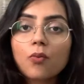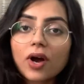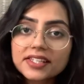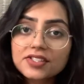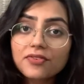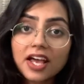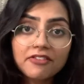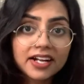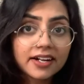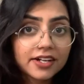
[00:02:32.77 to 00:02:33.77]
Once we
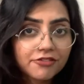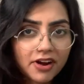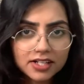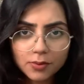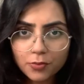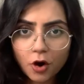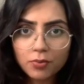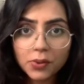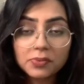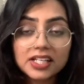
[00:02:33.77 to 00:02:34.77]
have identified the
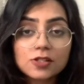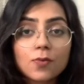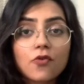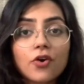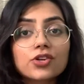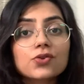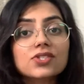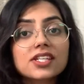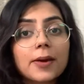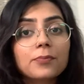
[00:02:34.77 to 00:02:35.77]
problem, let's move on to
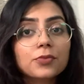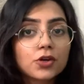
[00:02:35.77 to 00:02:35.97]
step